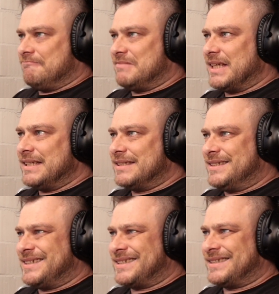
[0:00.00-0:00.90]
that it
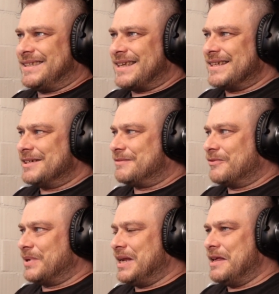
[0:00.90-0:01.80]
just doesn't
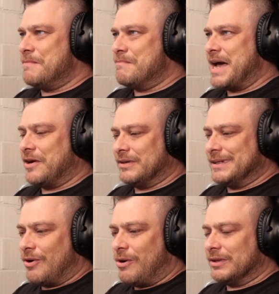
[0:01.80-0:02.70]
really matter
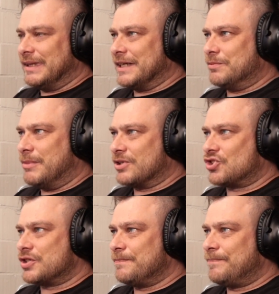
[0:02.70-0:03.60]
all that
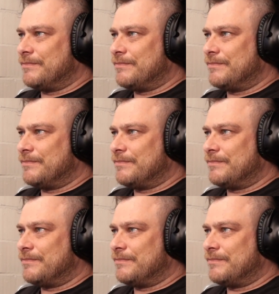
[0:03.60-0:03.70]
much.